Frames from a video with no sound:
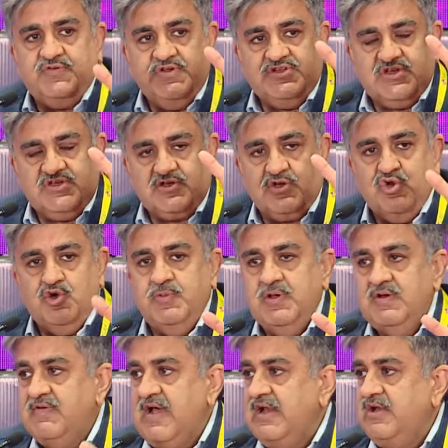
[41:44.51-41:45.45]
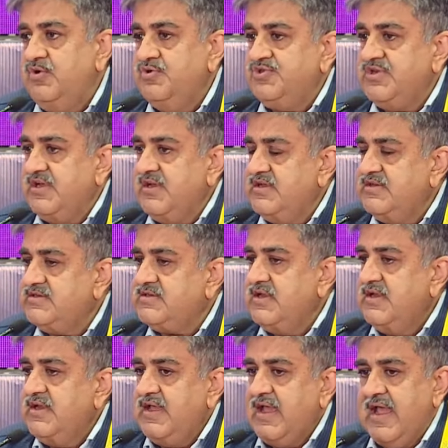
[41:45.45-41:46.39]
which is global value chains
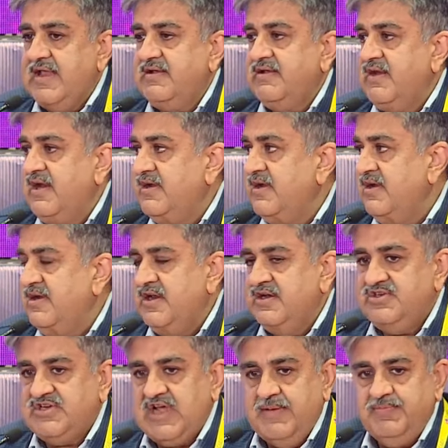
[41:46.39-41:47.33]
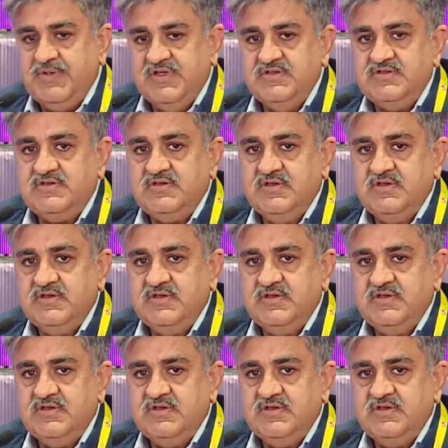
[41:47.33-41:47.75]
and create Indian champions.